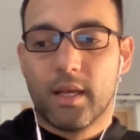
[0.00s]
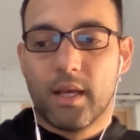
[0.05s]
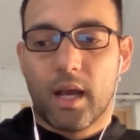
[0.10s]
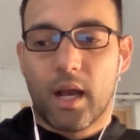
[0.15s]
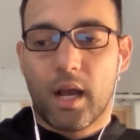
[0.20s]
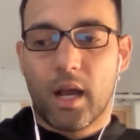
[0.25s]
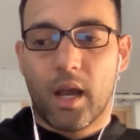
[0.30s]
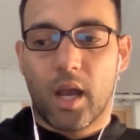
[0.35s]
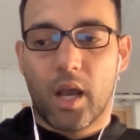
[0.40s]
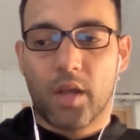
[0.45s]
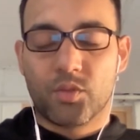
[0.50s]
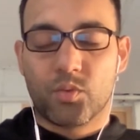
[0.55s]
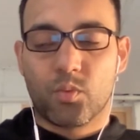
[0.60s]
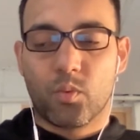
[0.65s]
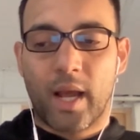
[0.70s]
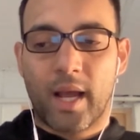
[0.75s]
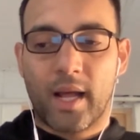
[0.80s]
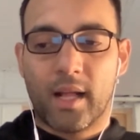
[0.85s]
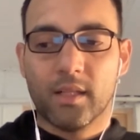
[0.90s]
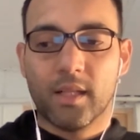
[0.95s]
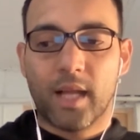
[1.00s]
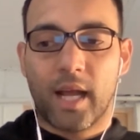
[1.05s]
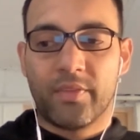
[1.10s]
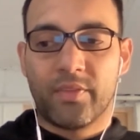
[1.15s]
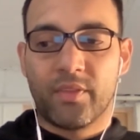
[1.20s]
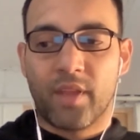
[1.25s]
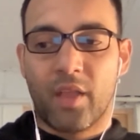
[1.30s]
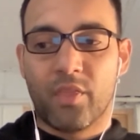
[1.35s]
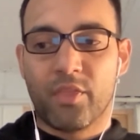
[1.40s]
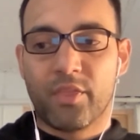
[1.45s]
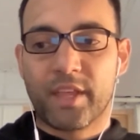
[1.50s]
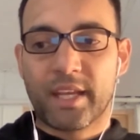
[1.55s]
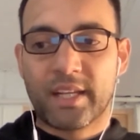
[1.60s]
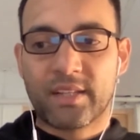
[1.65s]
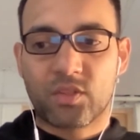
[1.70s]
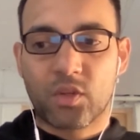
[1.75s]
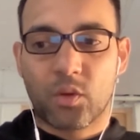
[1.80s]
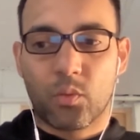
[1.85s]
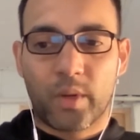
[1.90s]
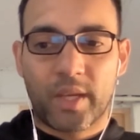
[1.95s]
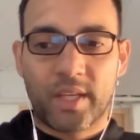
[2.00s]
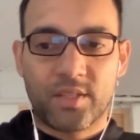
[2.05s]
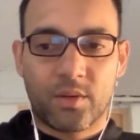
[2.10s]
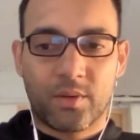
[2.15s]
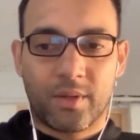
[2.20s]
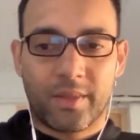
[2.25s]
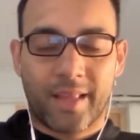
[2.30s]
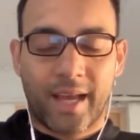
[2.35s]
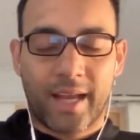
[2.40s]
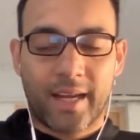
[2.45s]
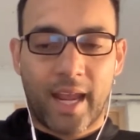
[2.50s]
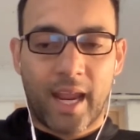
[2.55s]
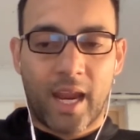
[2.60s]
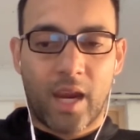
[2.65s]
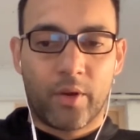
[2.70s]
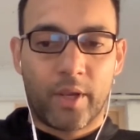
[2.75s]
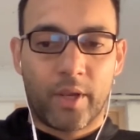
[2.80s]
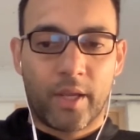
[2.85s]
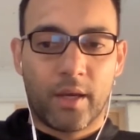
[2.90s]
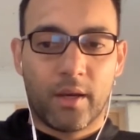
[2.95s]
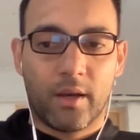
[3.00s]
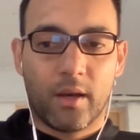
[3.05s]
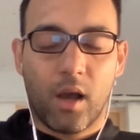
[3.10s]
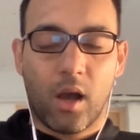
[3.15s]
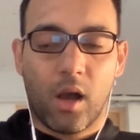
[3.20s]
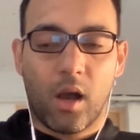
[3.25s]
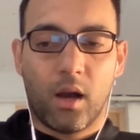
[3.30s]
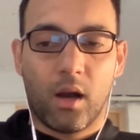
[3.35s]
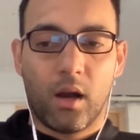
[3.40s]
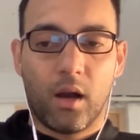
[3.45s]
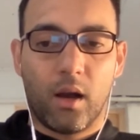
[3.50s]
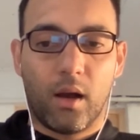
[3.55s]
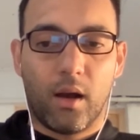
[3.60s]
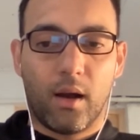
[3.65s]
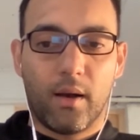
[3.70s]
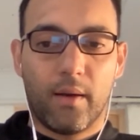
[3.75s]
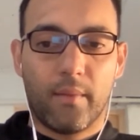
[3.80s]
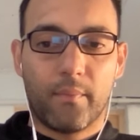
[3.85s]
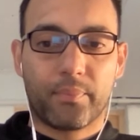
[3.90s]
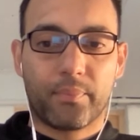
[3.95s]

as well. And things that we do in that area are